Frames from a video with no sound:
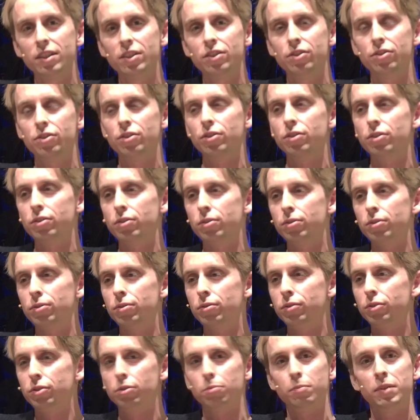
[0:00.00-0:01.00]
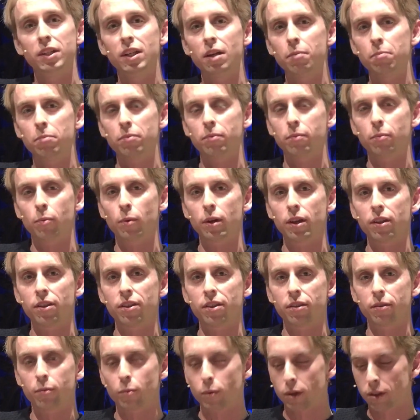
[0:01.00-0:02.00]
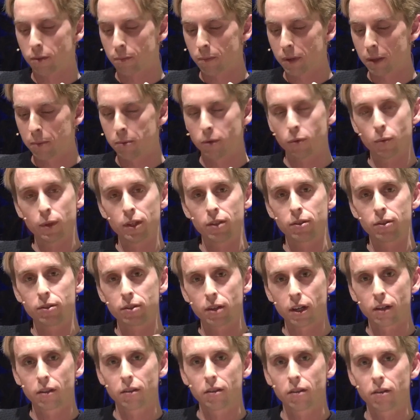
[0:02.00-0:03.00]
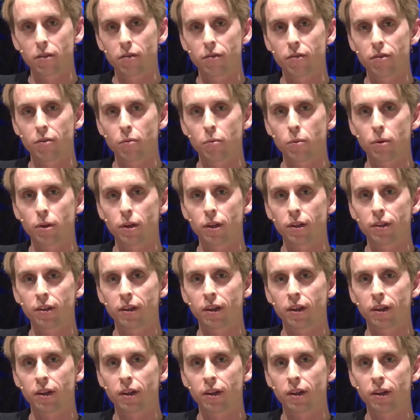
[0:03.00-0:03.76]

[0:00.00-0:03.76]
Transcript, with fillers: to, to meet up with, with people when you cycle over the world.